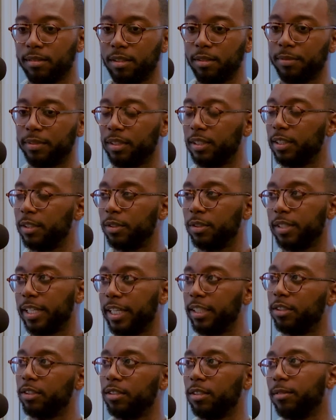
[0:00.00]
the
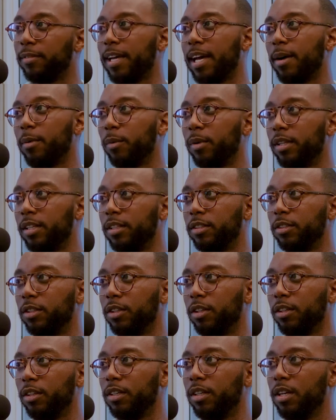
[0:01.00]
facilitation of that within
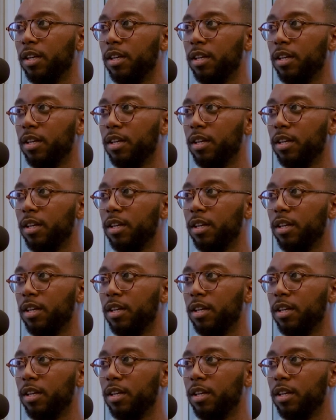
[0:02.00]
your